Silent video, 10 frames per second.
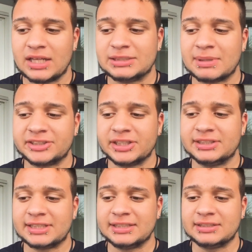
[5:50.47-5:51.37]
especially
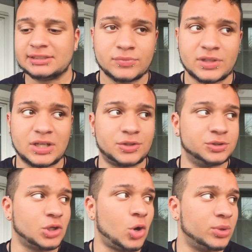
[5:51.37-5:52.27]
since, you know,
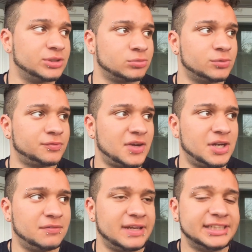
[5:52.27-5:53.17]
there's always room for
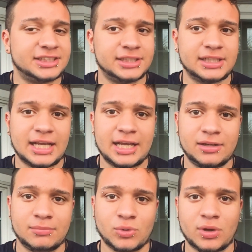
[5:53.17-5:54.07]
innovation
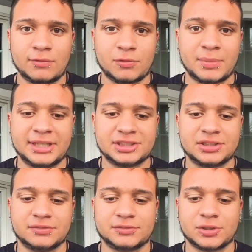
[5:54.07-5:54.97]
and more information
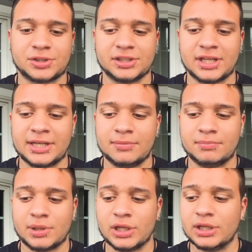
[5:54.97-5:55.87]
to circulate,
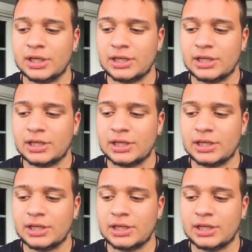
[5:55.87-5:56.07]
but